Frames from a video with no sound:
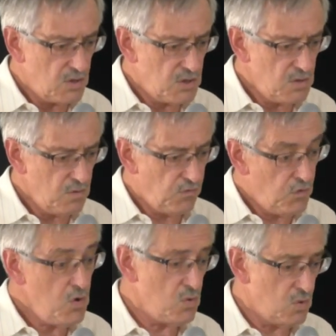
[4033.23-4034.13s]
to
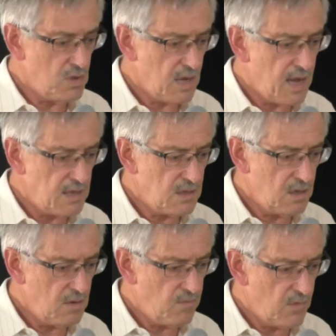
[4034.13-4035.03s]
food as
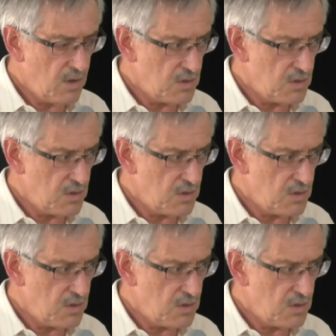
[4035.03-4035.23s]
a